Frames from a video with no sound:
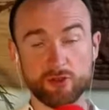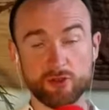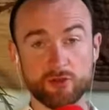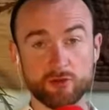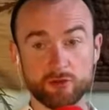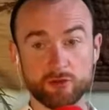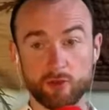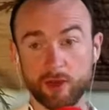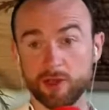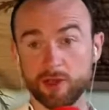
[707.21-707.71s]

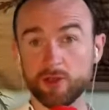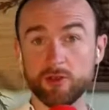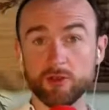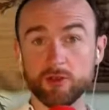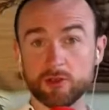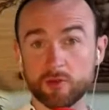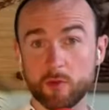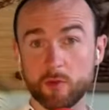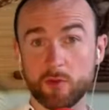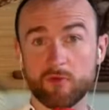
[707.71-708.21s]
quite used to
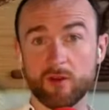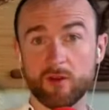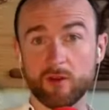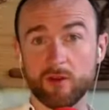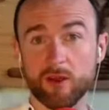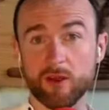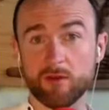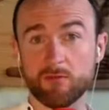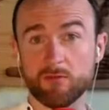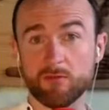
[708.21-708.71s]
what we've got
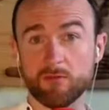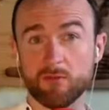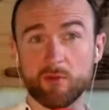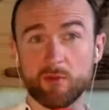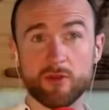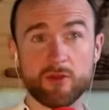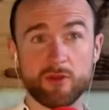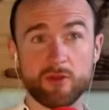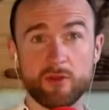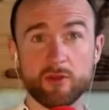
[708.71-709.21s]
now, whether
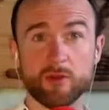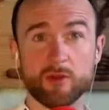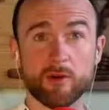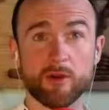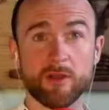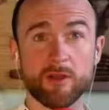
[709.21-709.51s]
you're